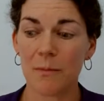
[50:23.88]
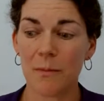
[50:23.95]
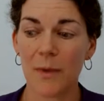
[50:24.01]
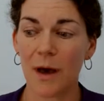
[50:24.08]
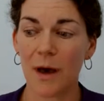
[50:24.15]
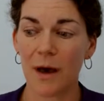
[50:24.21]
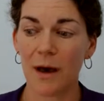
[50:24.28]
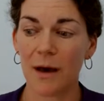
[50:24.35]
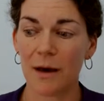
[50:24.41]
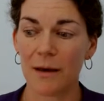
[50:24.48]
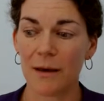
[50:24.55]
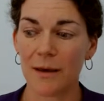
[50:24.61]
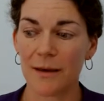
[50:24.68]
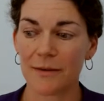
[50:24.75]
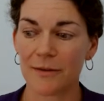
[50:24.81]

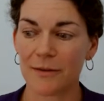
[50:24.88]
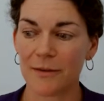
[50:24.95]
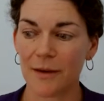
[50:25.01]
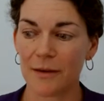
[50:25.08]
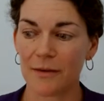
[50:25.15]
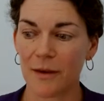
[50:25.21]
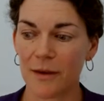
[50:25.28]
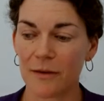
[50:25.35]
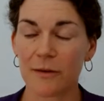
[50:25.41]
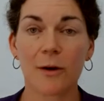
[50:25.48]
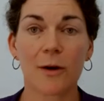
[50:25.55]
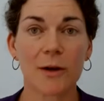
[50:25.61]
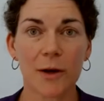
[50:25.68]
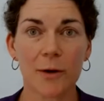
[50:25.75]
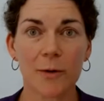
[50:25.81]
it's an
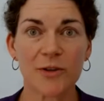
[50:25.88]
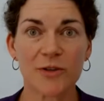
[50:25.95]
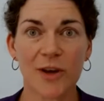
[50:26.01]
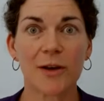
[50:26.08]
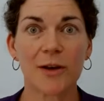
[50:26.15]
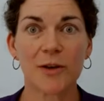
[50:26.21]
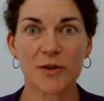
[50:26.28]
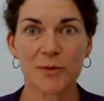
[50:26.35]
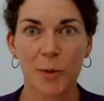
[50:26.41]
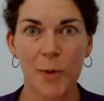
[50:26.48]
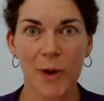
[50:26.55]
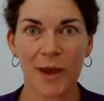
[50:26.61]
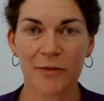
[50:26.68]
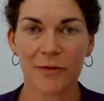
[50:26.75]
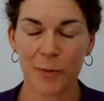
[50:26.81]
ongoing challenge, but
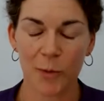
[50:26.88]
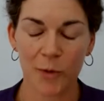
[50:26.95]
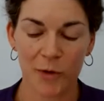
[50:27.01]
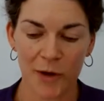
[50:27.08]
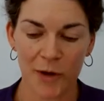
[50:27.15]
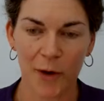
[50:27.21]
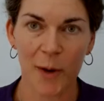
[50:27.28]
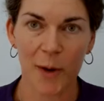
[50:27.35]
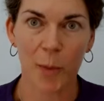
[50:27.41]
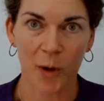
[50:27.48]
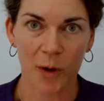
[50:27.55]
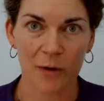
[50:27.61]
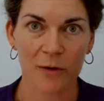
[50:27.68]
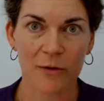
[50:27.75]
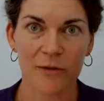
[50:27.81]
we have some really great
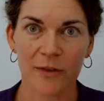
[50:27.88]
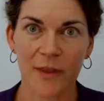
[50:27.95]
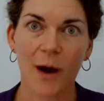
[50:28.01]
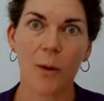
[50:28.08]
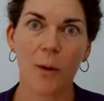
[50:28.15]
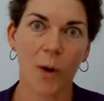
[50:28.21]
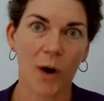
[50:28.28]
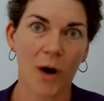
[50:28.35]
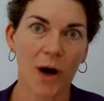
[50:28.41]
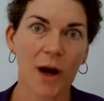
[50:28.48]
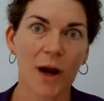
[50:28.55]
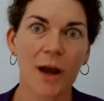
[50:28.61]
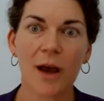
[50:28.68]
partners in that work.